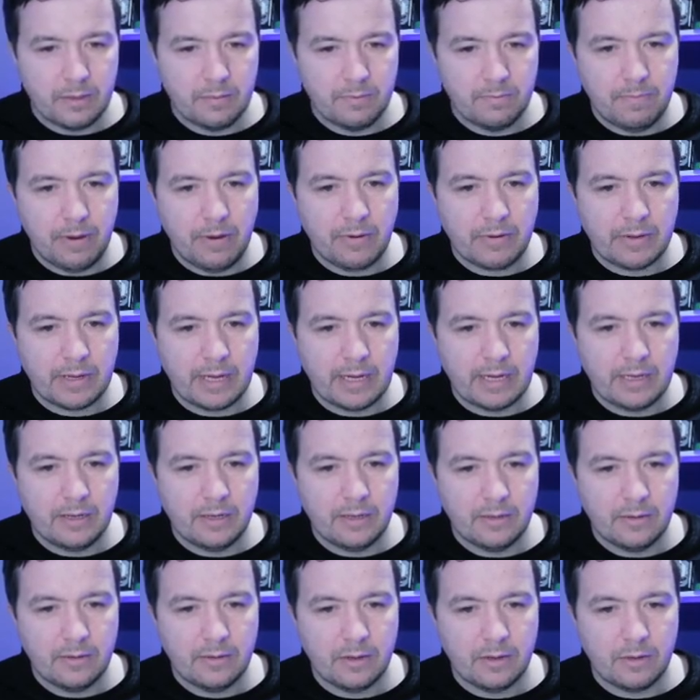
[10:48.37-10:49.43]
Berrigade
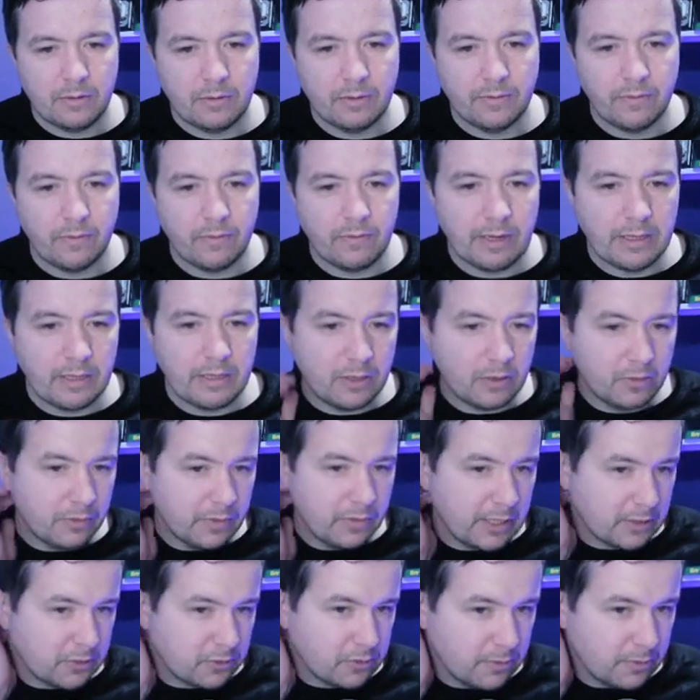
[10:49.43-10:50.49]
with Aurelio
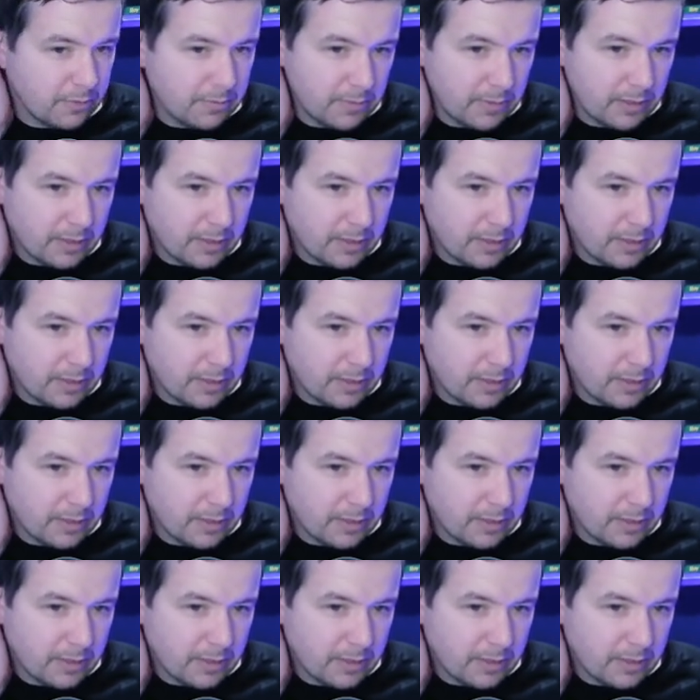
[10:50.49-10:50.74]
next to him.